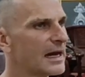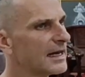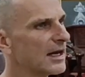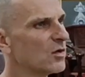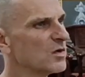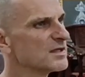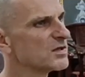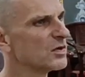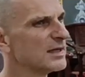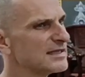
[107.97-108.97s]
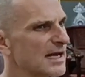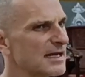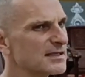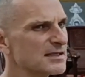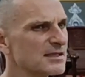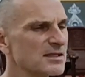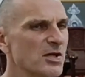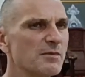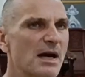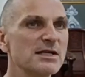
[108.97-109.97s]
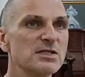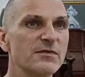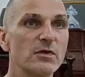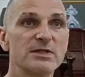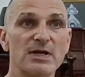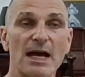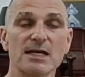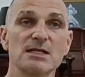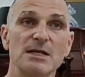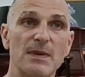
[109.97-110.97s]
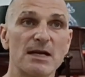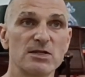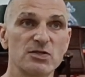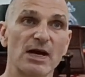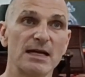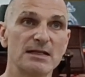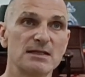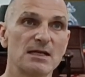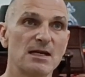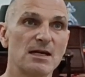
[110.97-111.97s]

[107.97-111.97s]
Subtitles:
and how also it takes so much for it to actually penetrate